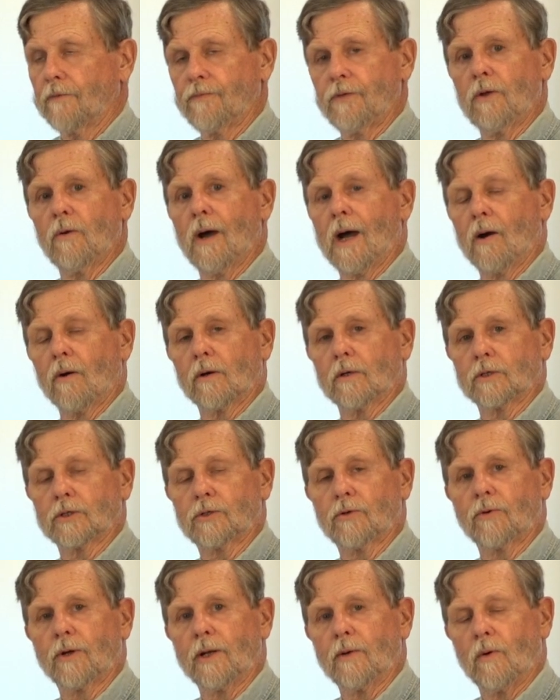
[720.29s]
few hours
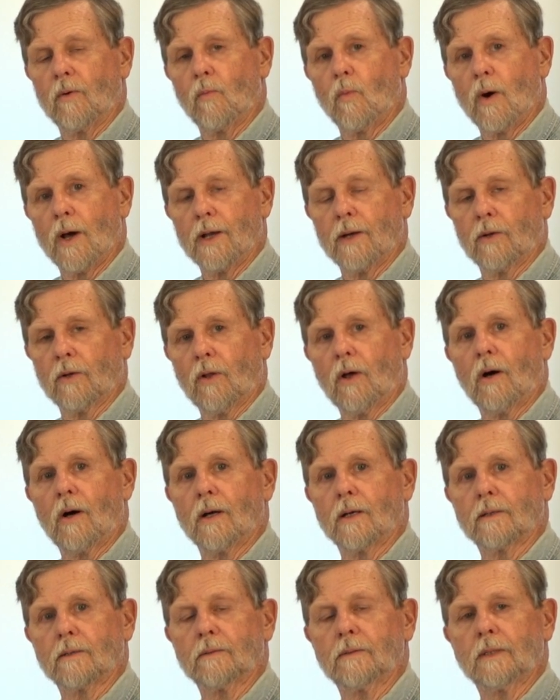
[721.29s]
during one
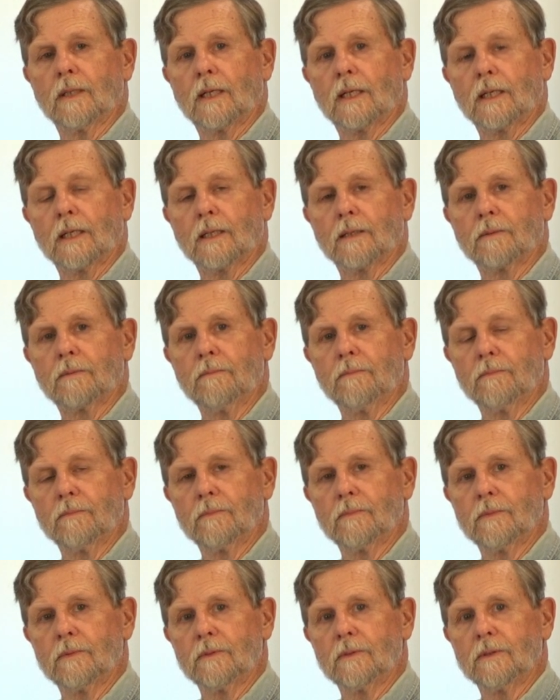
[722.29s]
long
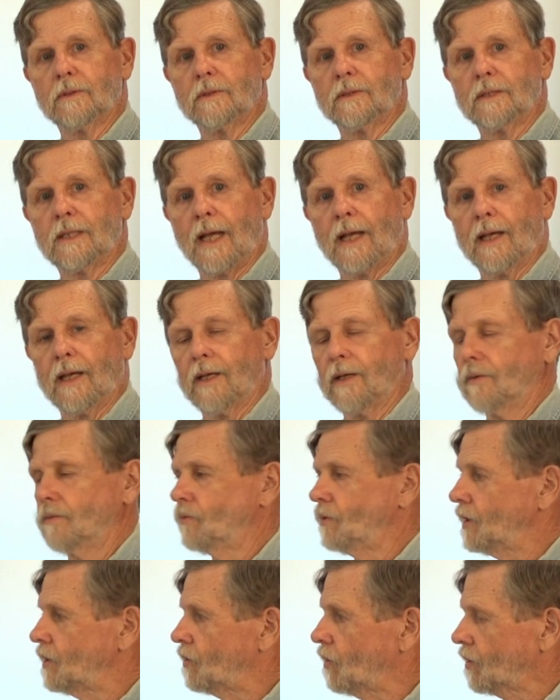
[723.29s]
day
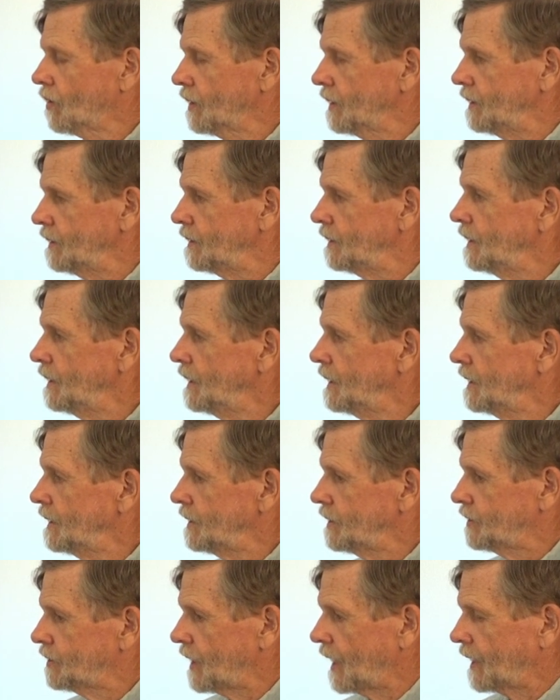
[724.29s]
recording
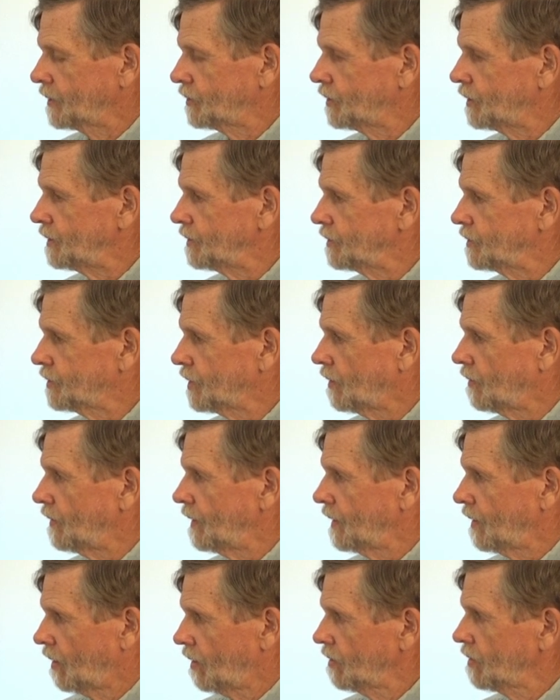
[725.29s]
session. So
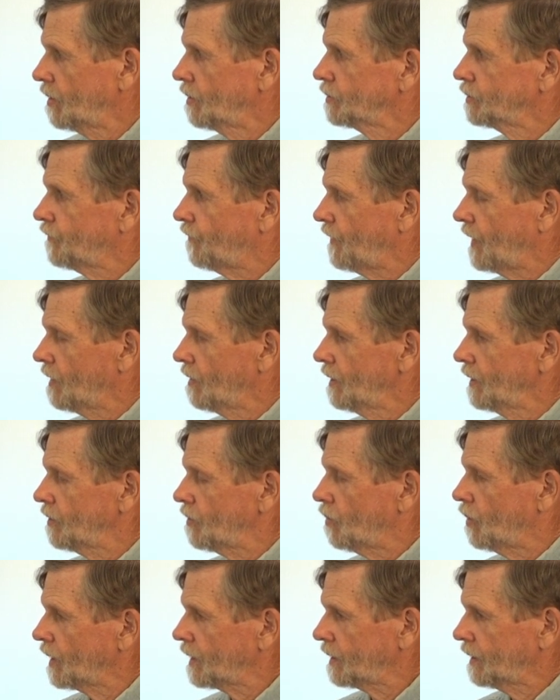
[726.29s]
it all goes fairly
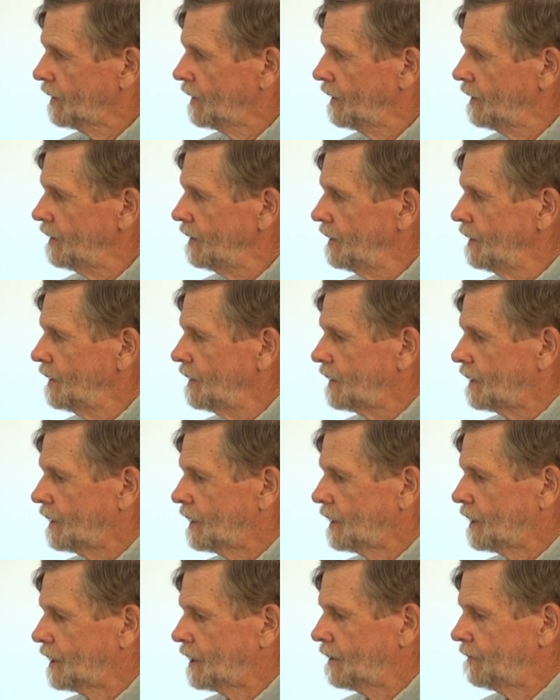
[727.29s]
quickly.
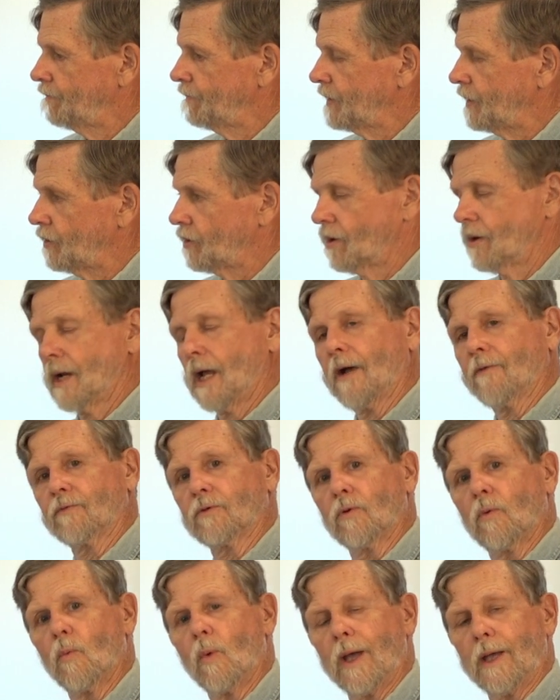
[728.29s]
You don't have
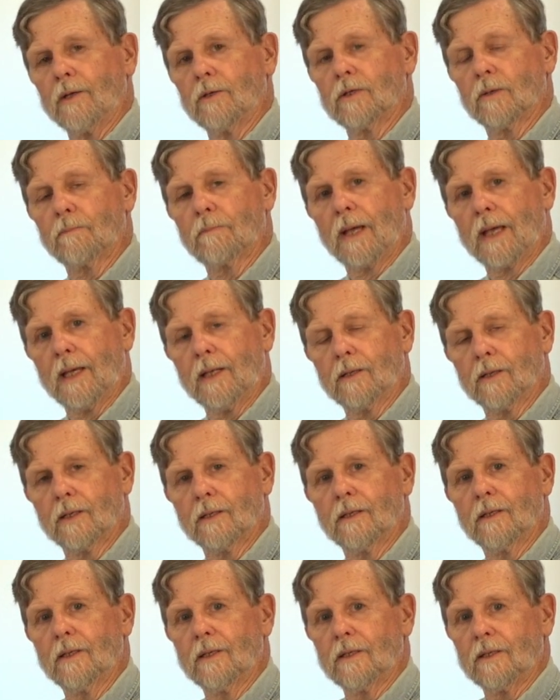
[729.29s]
to wait to paint
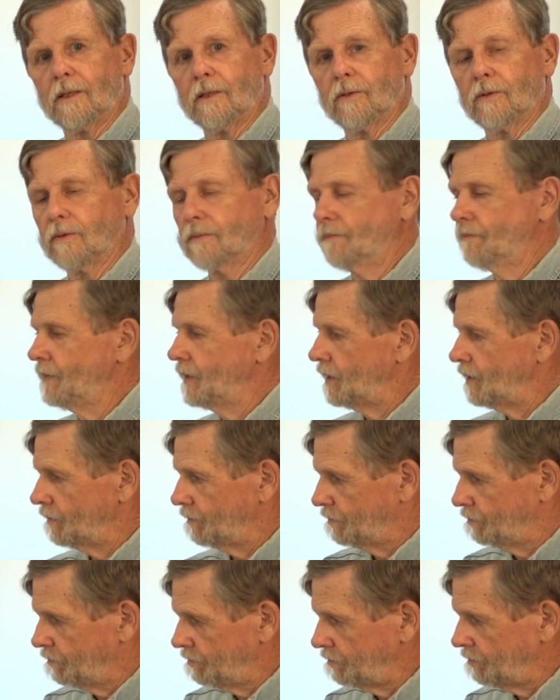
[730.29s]
it. You
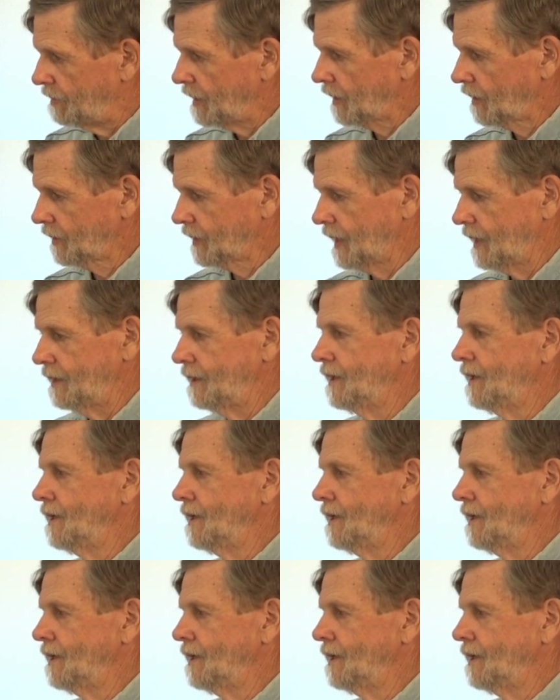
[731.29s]
build it,